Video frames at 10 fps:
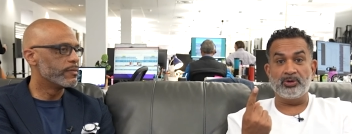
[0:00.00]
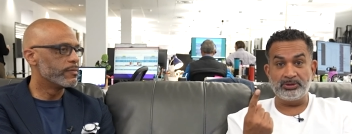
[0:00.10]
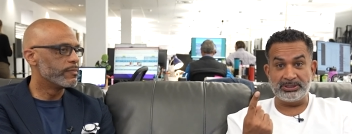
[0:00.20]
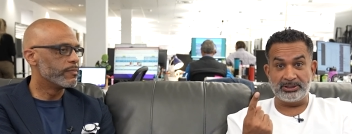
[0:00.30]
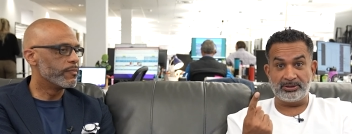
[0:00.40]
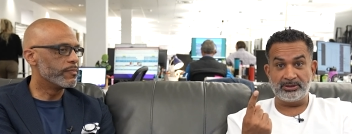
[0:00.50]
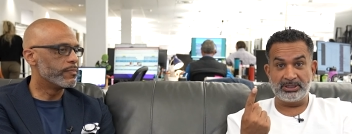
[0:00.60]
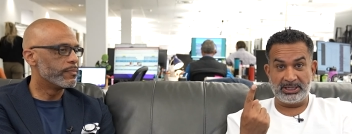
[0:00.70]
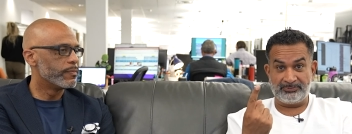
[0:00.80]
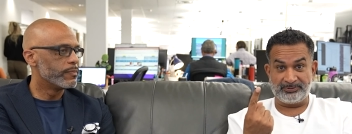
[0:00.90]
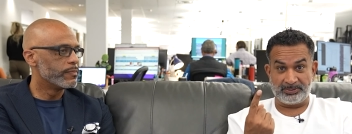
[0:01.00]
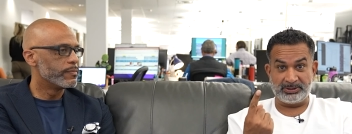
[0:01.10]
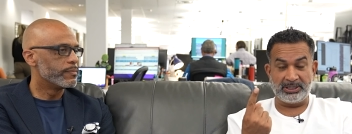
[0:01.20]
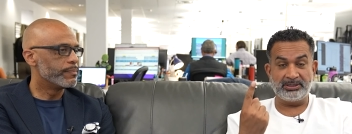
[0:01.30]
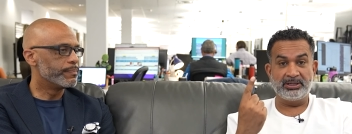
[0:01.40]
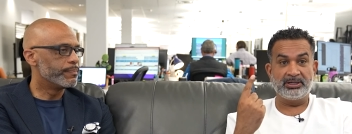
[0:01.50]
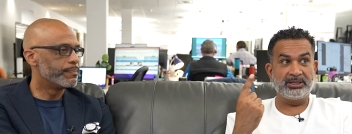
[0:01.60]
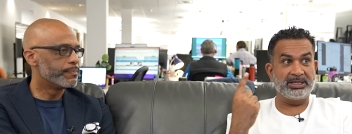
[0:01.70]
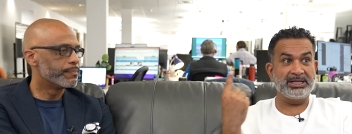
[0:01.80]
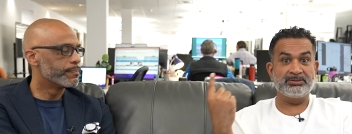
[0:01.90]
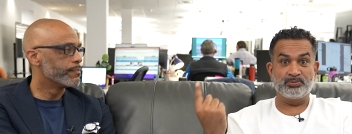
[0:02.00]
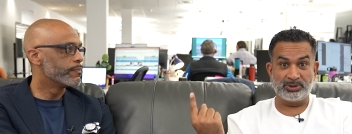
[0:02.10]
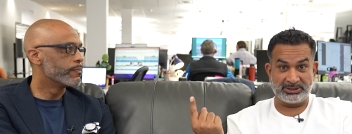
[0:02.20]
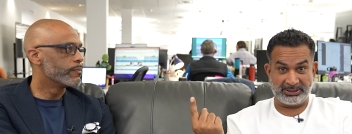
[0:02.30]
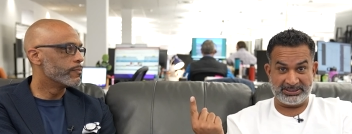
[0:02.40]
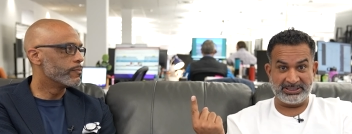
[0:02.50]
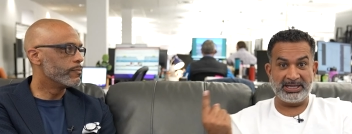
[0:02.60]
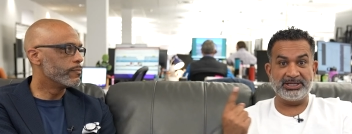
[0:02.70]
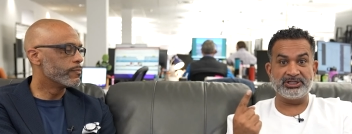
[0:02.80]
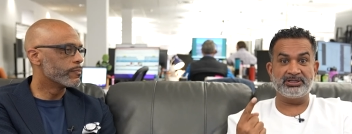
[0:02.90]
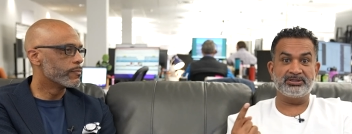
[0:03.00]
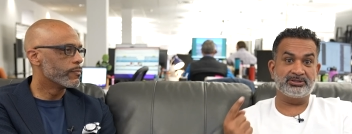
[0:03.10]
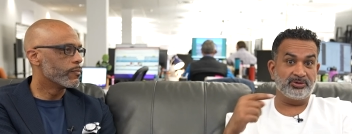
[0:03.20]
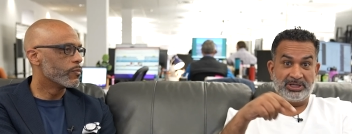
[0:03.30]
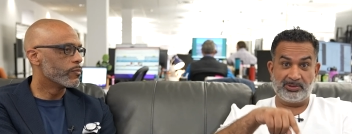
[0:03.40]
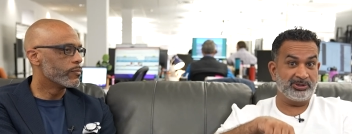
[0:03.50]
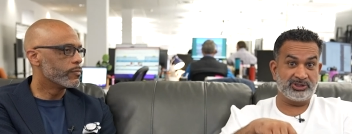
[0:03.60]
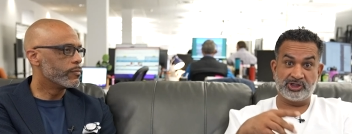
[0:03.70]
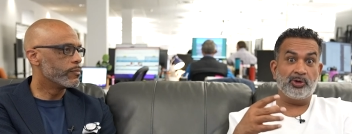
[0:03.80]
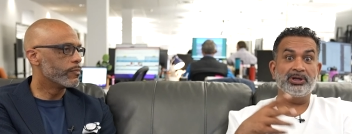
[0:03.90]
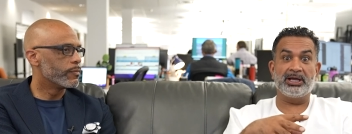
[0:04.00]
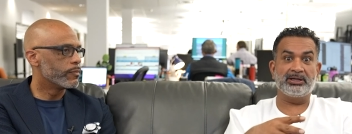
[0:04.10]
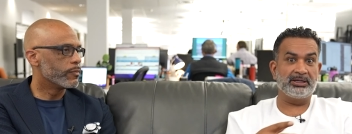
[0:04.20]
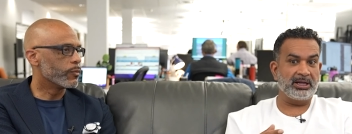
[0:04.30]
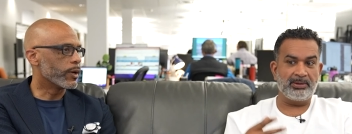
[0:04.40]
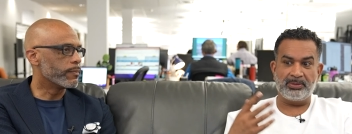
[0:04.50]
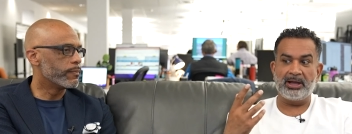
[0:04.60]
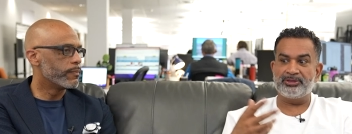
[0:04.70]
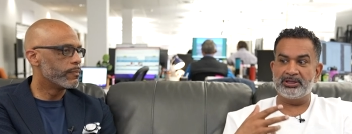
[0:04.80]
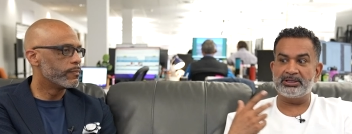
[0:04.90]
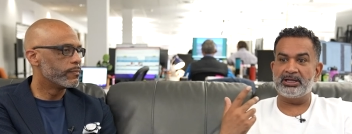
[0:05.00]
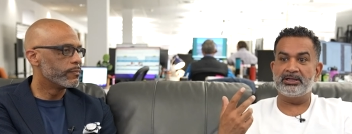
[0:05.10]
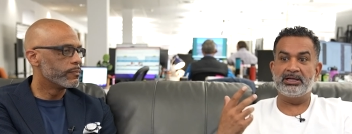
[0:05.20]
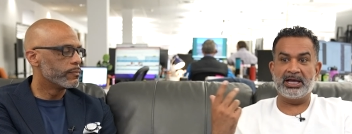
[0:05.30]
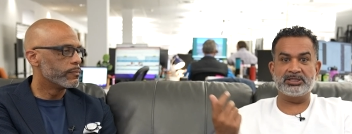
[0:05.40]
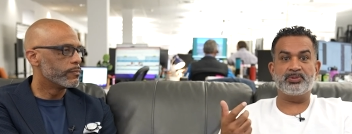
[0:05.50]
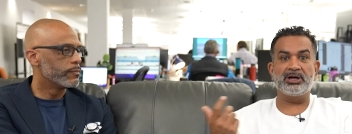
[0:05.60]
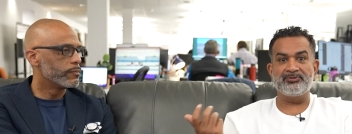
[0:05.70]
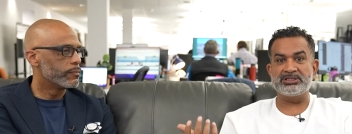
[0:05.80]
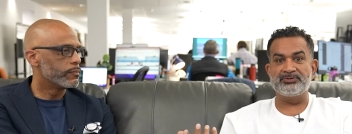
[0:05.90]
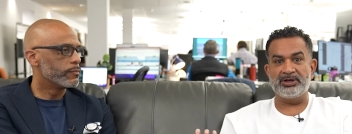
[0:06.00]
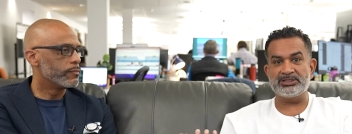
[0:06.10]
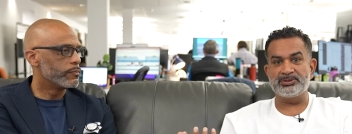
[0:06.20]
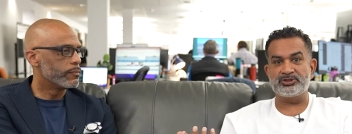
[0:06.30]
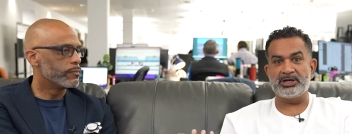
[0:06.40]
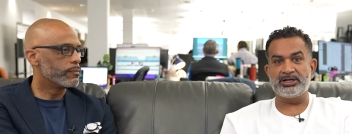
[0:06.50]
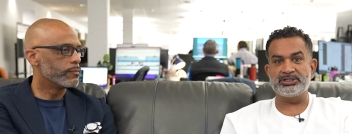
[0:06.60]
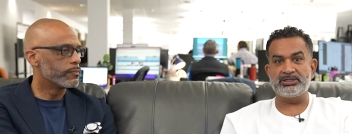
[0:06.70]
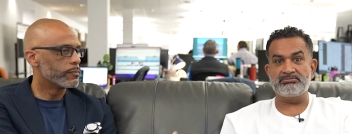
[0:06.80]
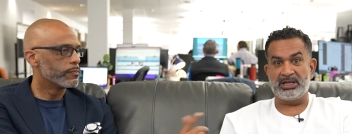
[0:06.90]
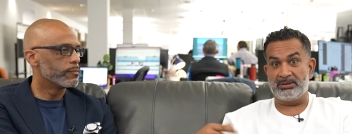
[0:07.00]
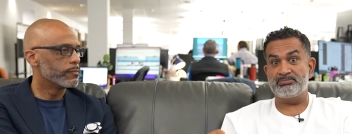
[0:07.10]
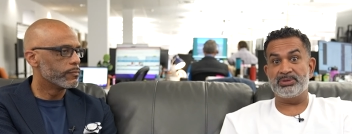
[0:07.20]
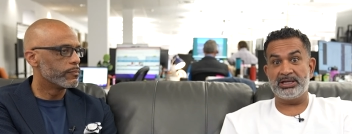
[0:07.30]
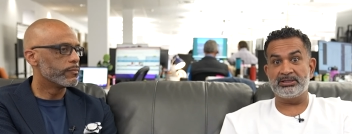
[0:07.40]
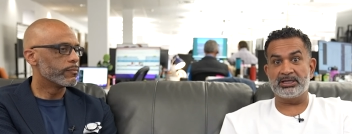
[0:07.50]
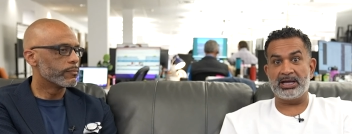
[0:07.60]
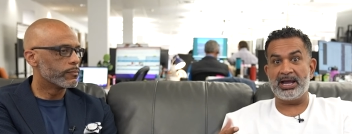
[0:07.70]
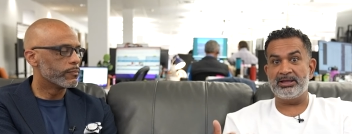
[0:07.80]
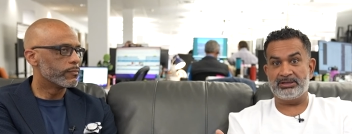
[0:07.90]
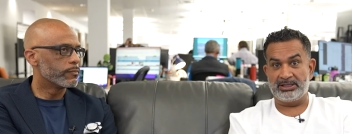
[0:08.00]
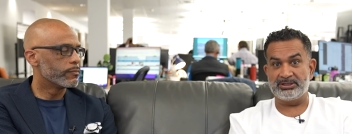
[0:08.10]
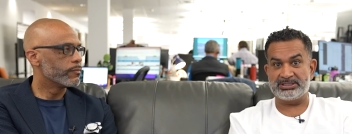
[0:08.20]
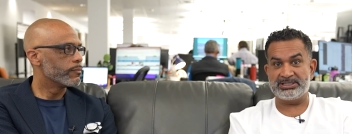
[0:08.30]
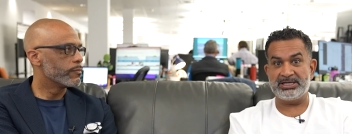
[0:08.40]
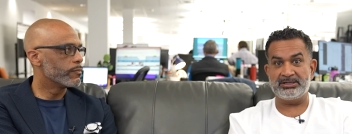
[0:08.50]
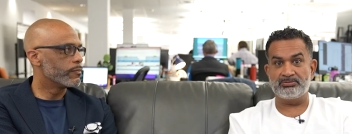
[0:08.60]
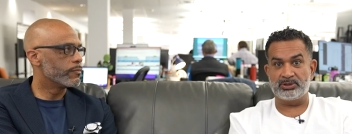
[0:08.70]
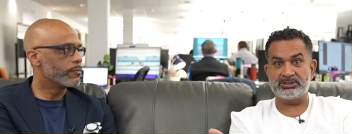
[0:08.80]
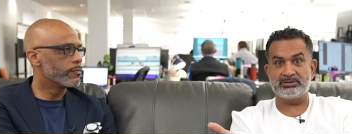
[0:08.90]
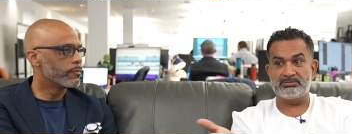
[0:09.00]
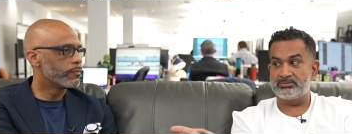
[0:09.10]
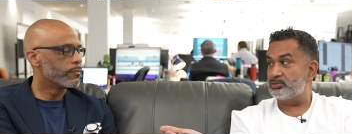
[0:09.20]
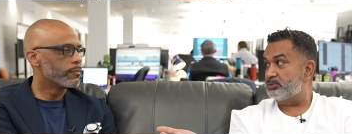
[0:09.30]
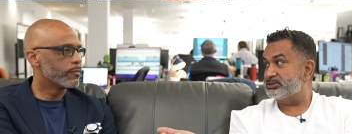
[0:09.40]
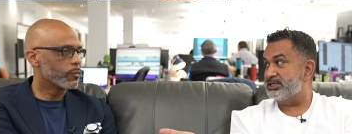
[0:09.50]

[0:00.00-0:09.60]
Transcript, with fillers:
Speaker 1: own deal. He had flipped it. Mm. He had, was the listing agent, and so he was showing it. And I, I, think that as part of his investment strategy, him being the guy in the seat was what was